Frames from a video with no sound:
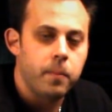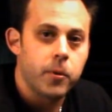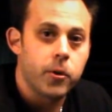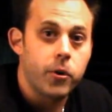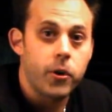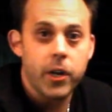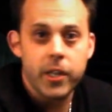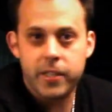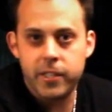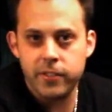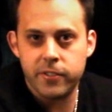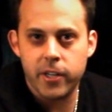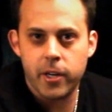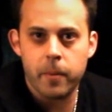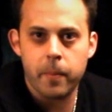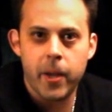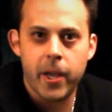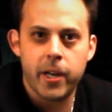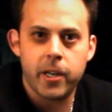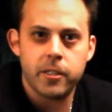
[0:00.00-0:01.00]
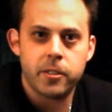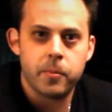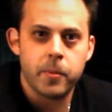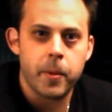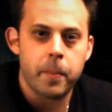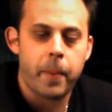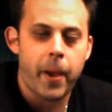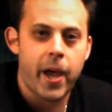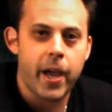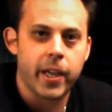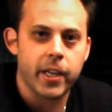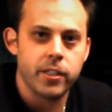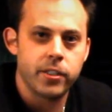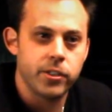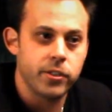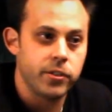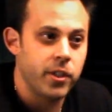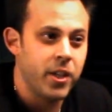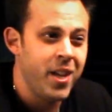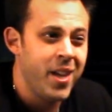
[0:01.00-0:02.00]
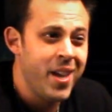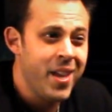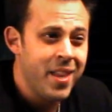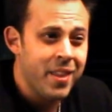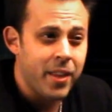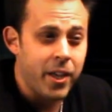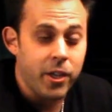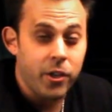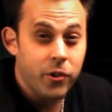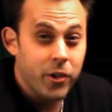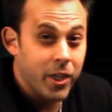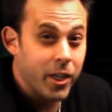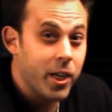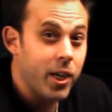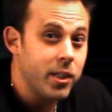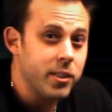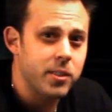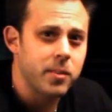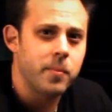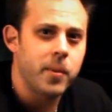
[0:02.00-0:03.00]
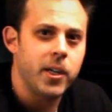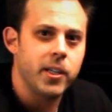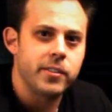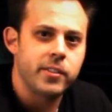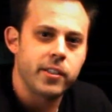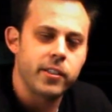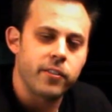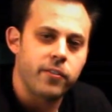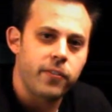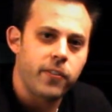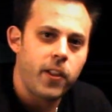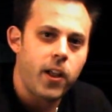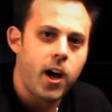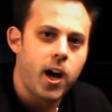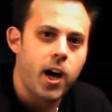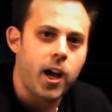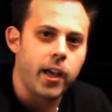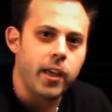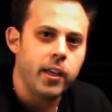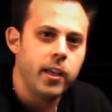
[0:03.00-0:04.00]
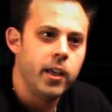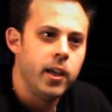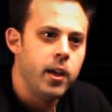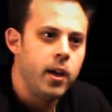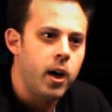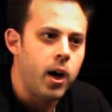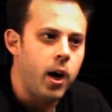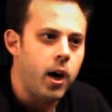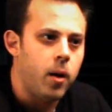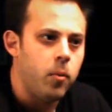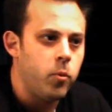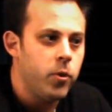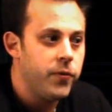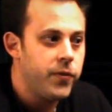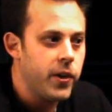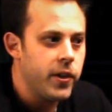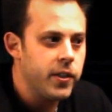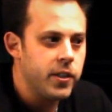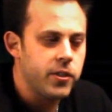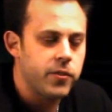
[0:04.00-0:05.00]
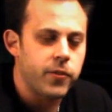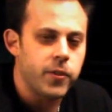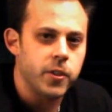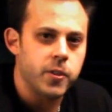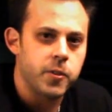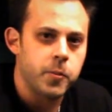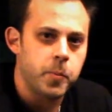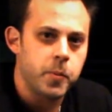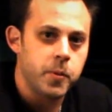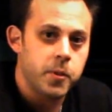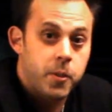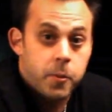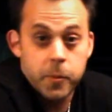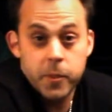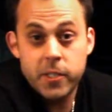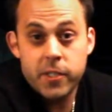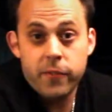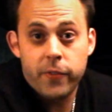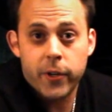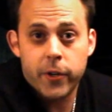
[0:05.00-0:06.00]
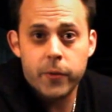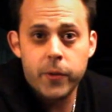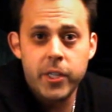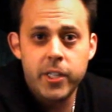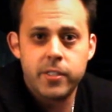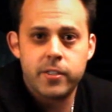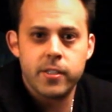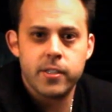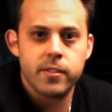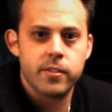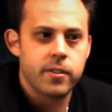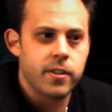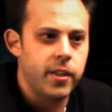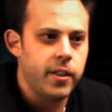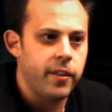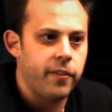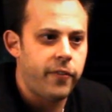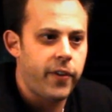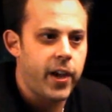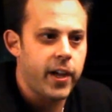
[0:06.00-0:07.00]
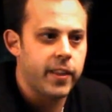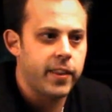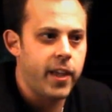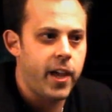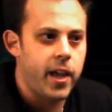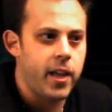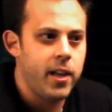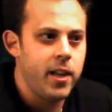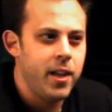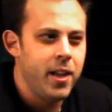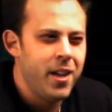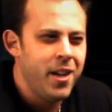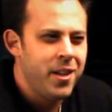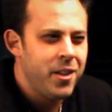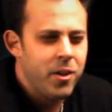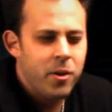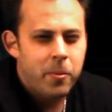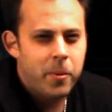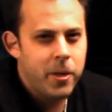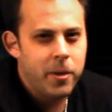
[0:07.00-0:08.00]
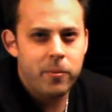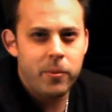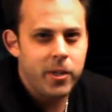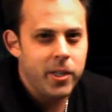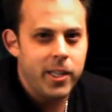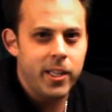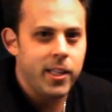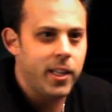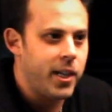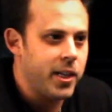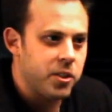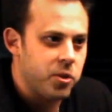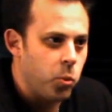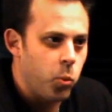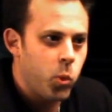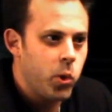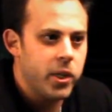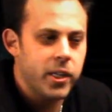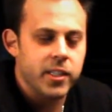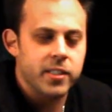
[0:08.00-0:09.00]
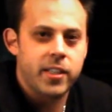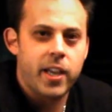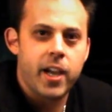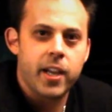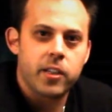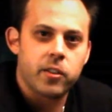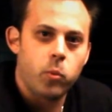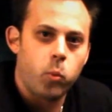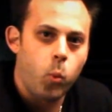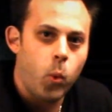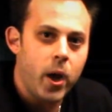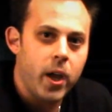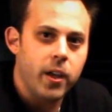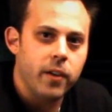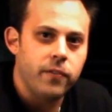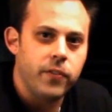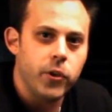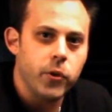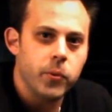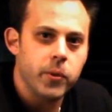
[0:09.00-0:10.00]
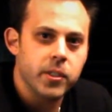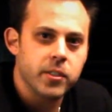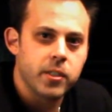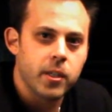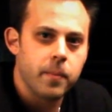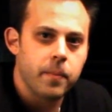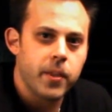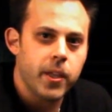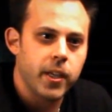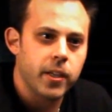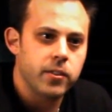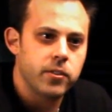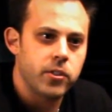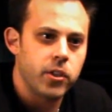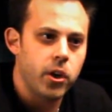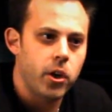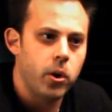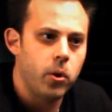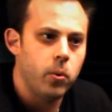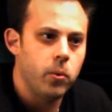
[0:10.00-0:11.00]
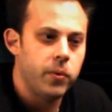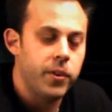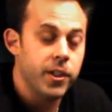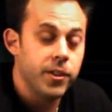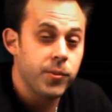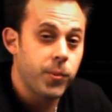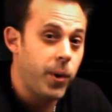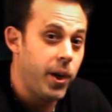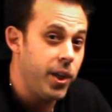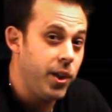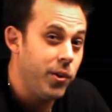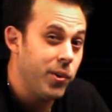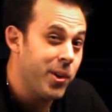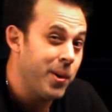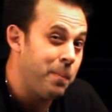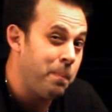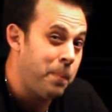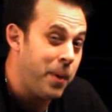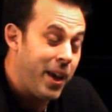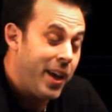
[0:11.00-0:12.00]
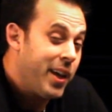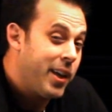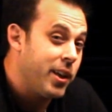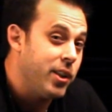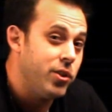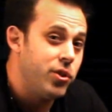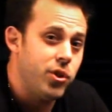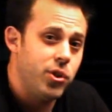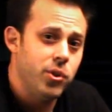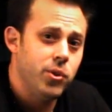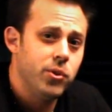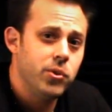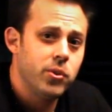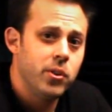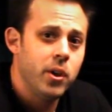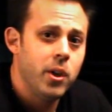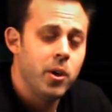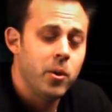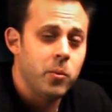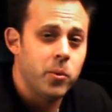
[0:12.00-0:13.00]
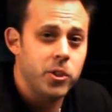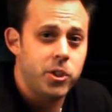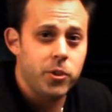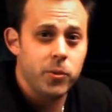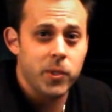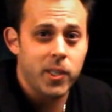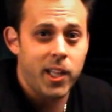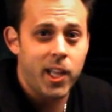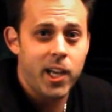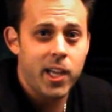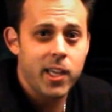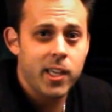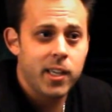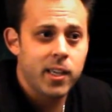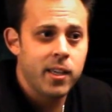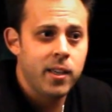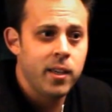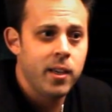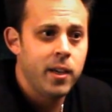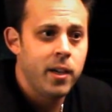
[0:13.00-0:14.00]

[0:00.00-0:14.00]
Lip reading: create these air management packages that you can customize on the fly. We've done this for specific reasons, in the fact that nobody really likes one exact way of doing something, so this way you can pick and choose what you would like.